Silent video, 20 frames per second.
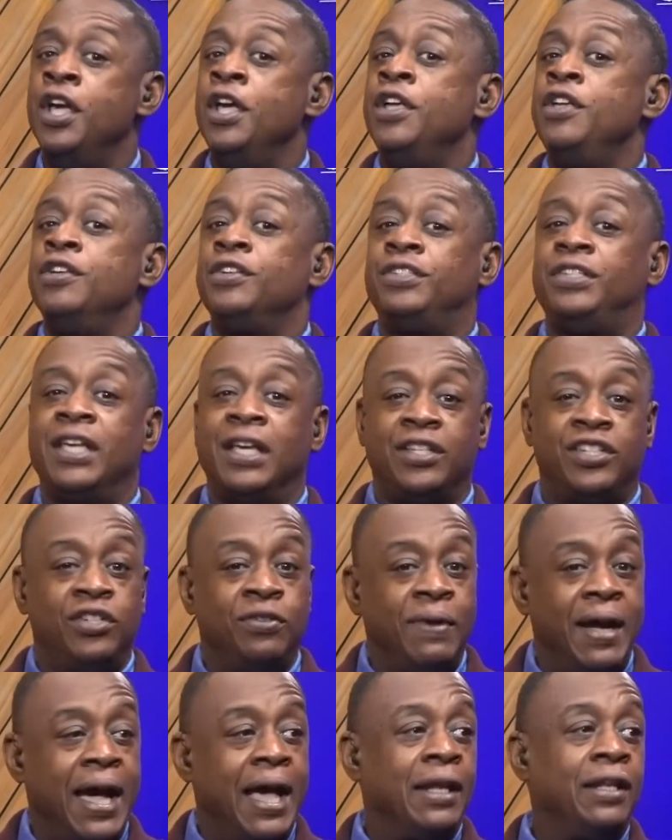your
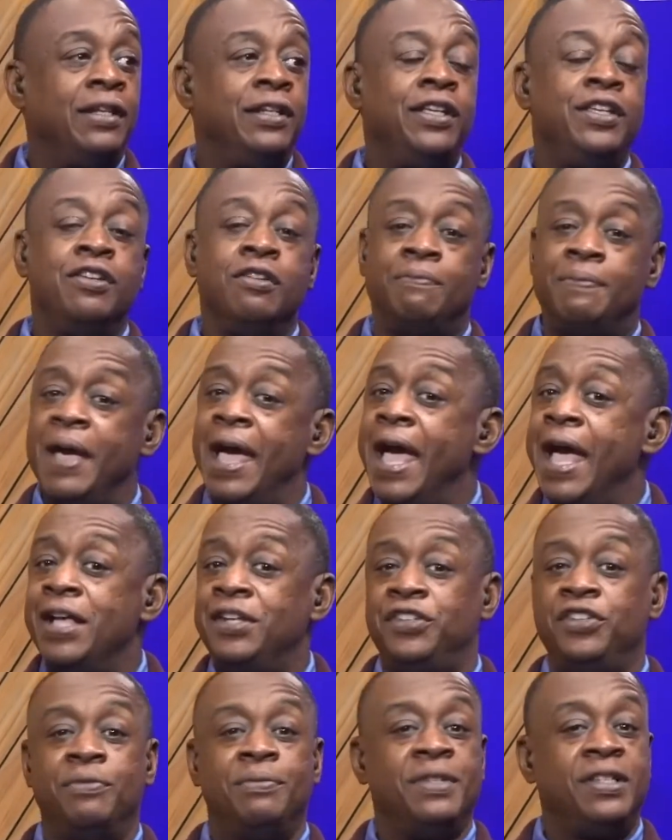sexuality, your past,
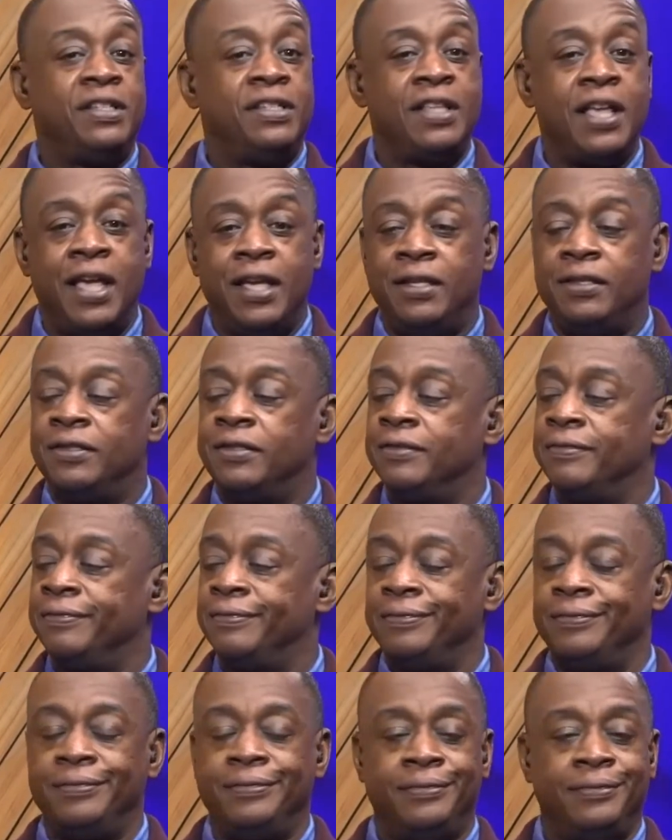your mistakes,
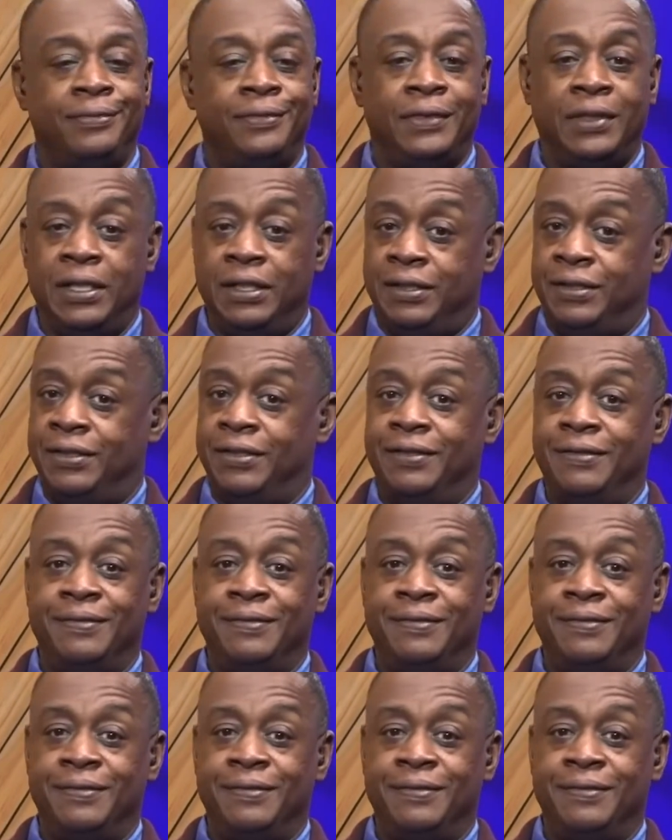listen.